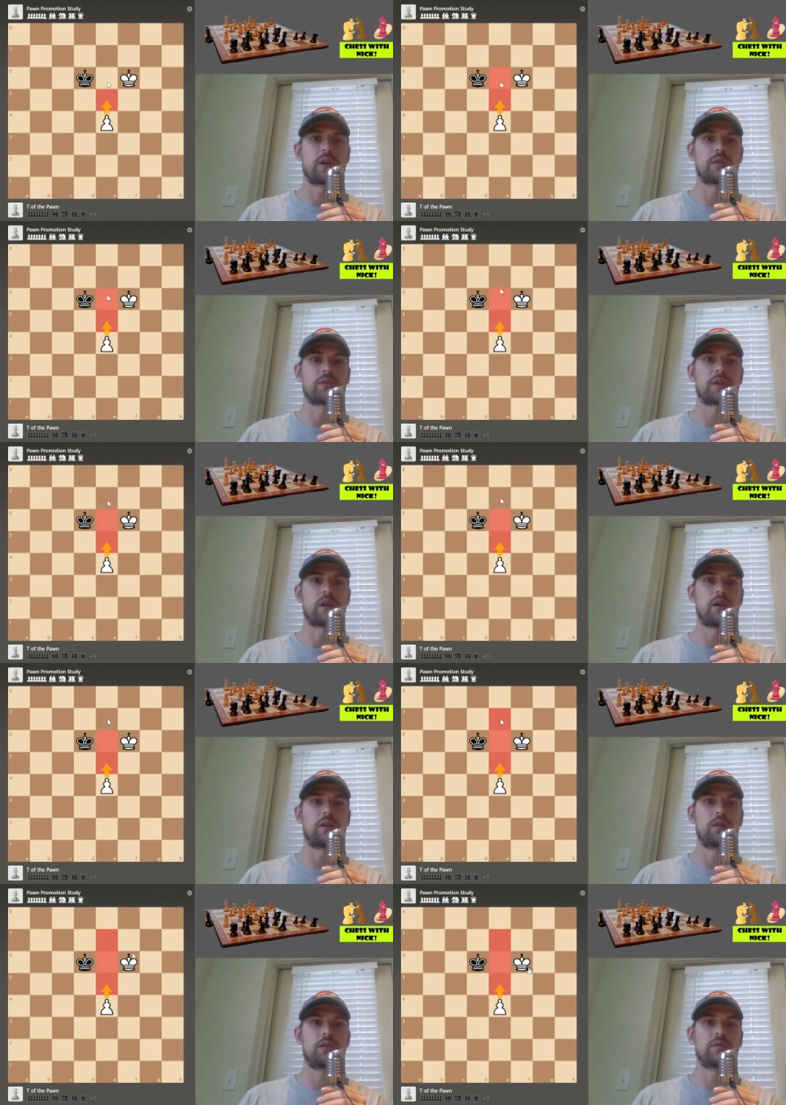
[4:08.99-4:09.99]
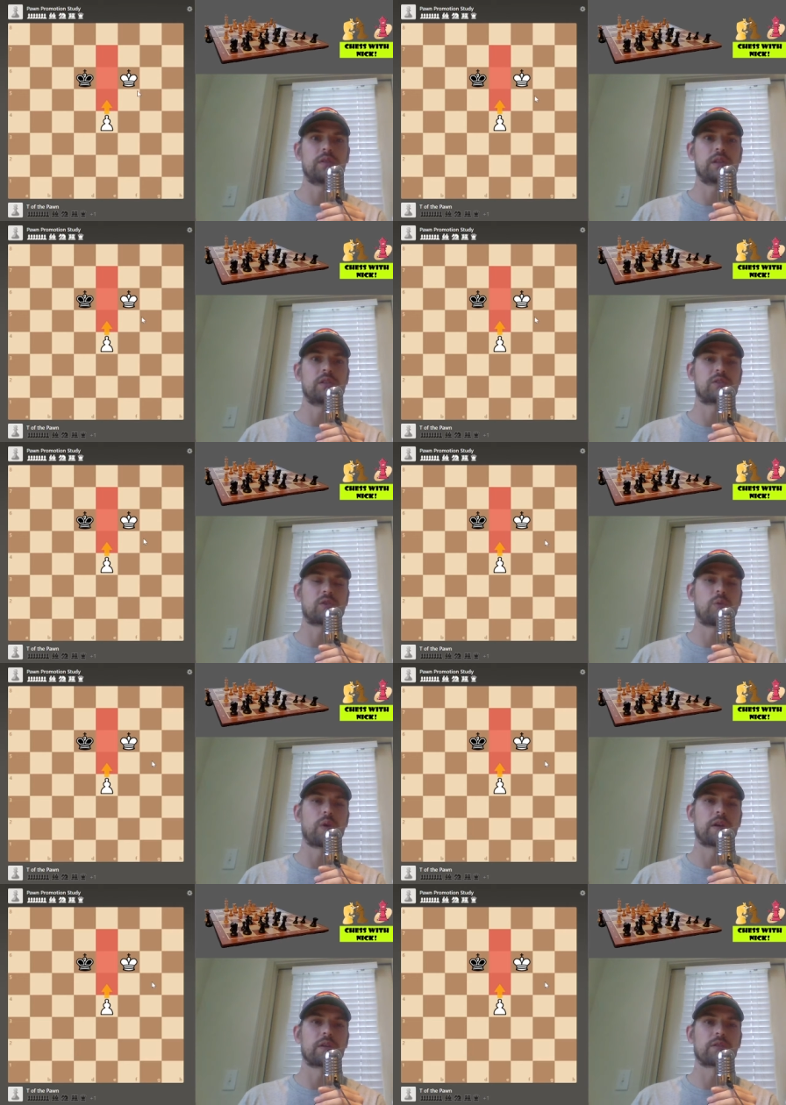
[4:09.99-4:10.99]
covering all of these
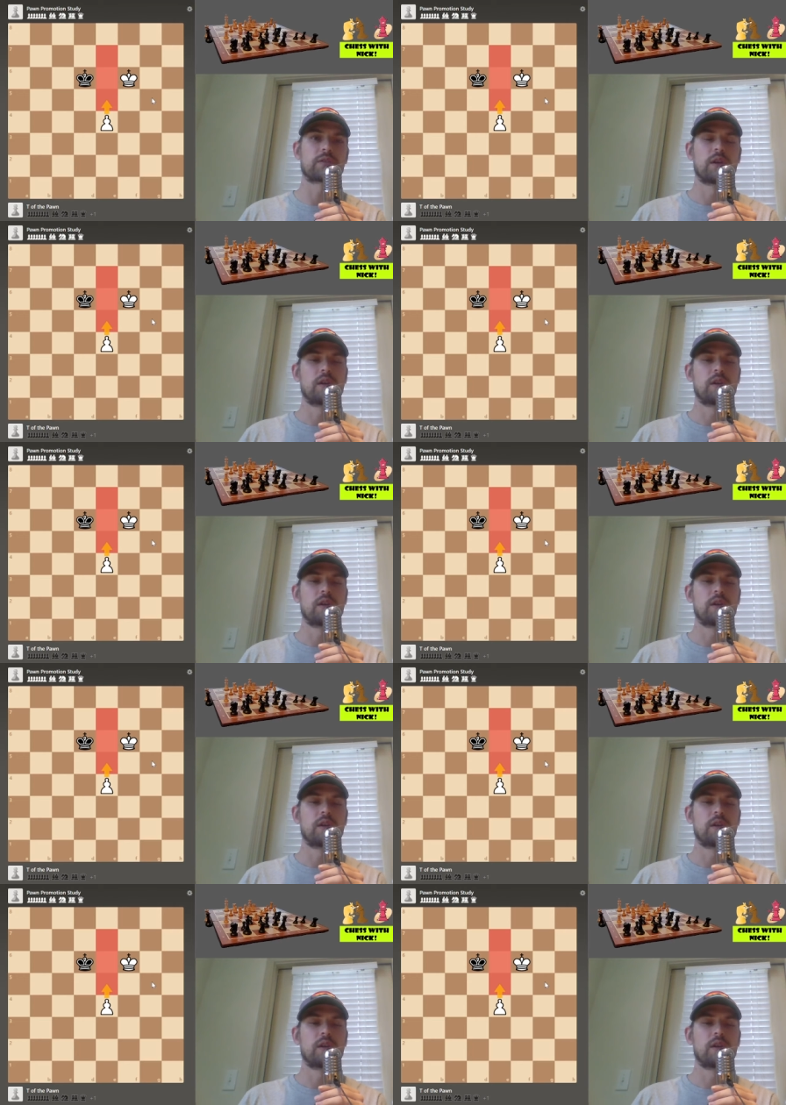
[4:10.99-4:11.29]
squares